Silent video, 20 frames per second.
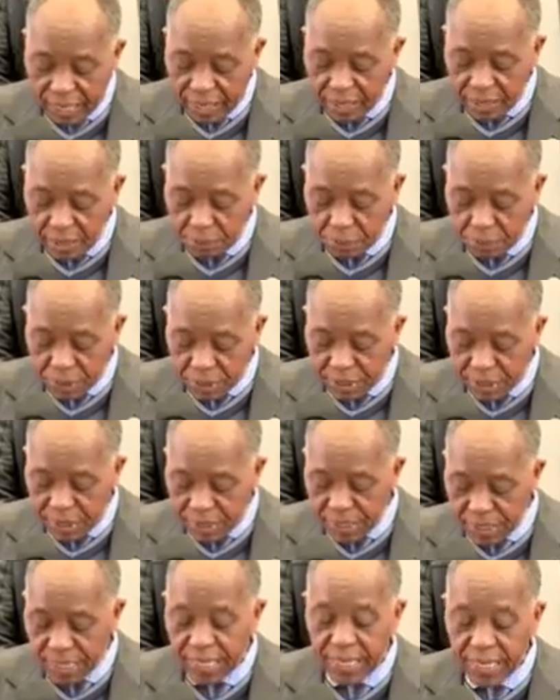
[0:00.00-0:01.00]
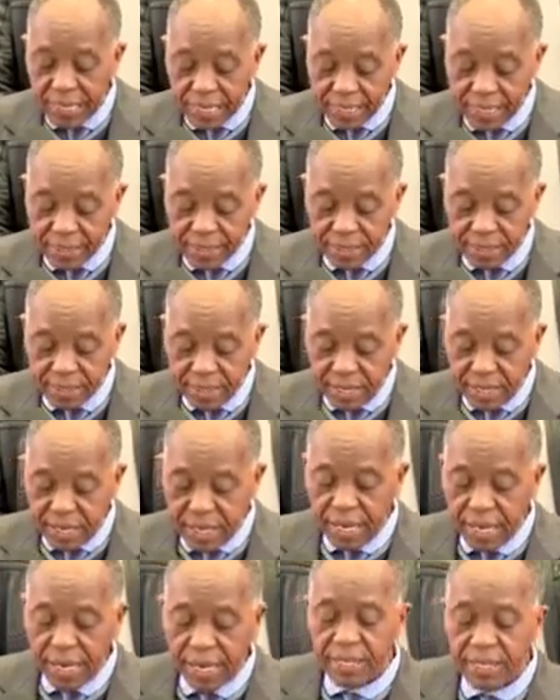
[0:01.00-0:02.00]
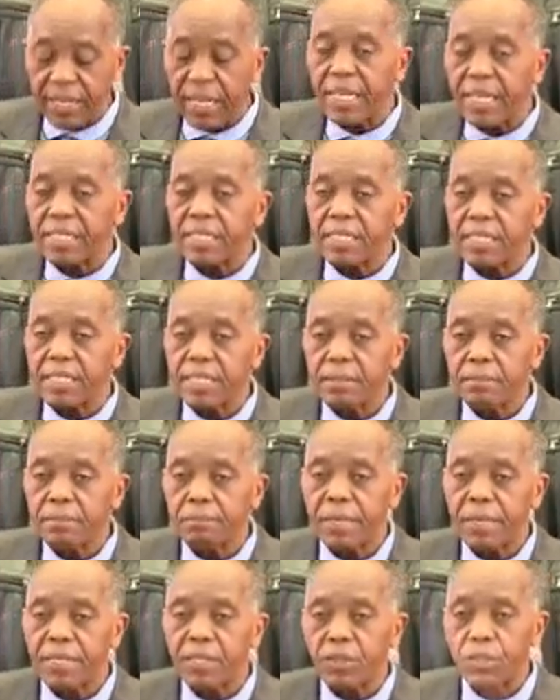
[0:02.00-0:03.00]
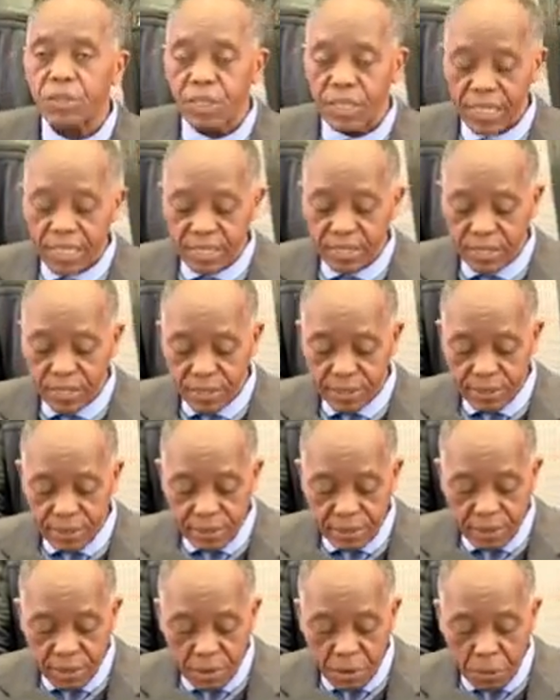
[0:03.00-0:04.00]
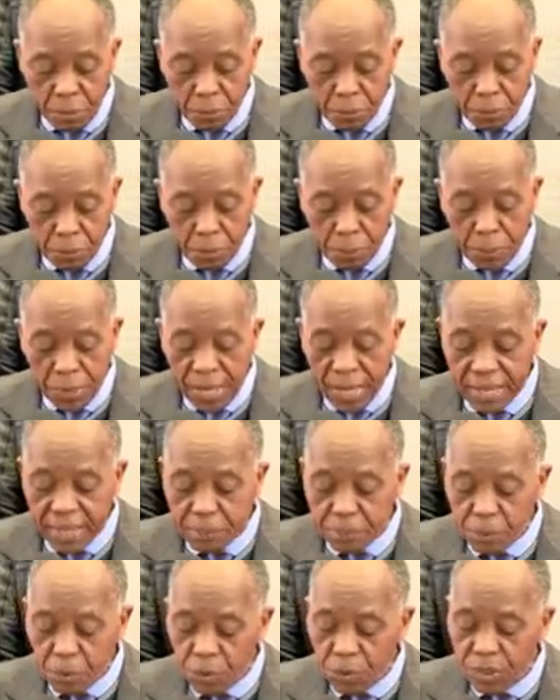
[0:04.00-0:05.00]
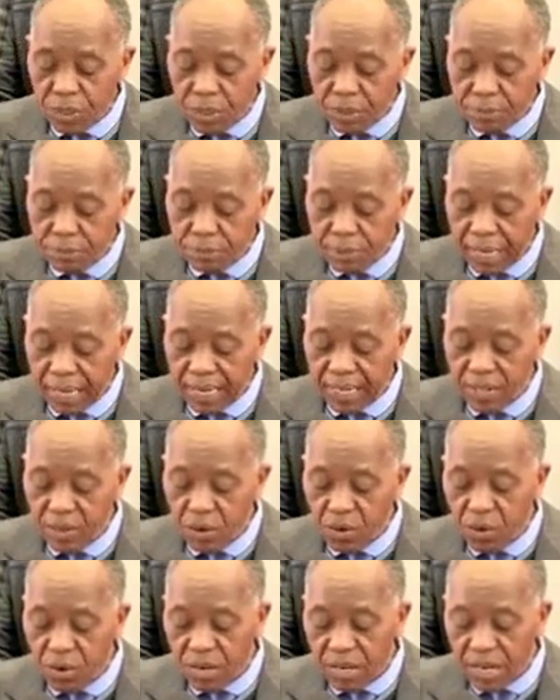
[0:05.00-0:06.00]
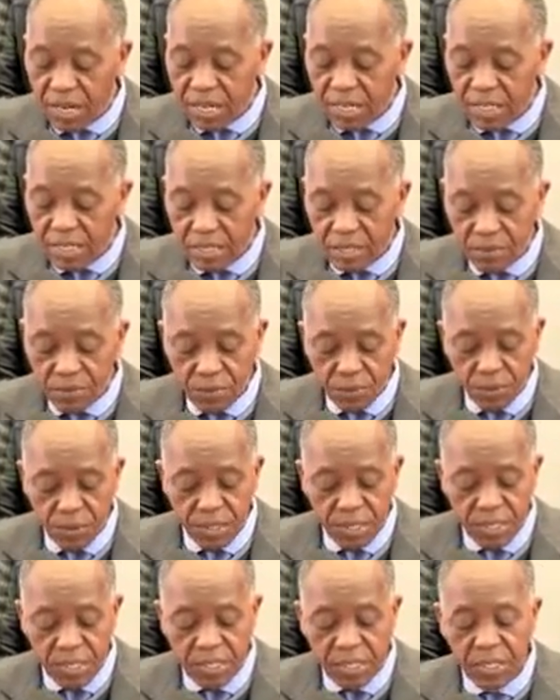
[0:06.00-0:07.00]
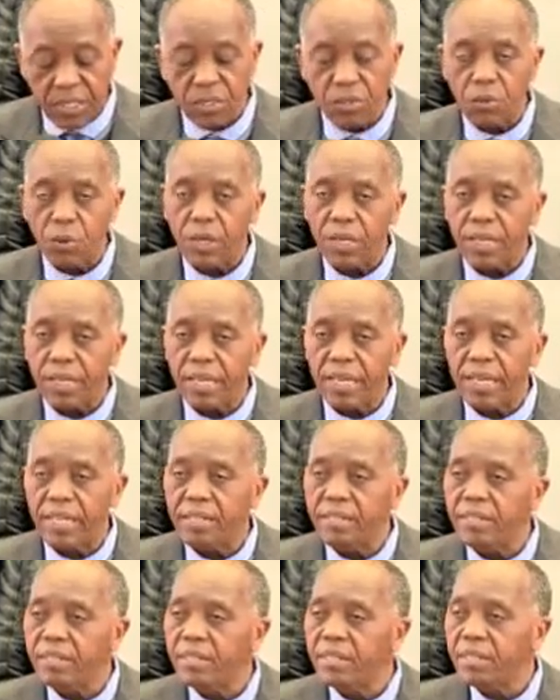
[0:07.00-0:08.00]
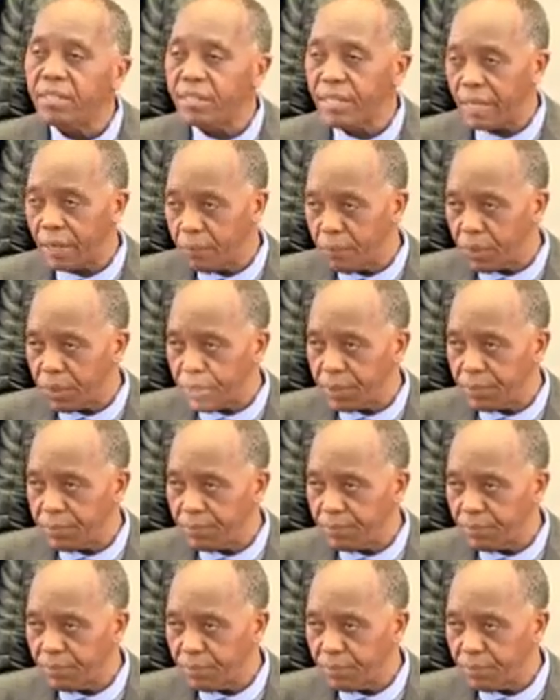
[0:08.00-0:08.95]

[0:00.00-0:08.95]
and the president-elect. And last but not least, prepare the program and organize for the swearing-in ceremony.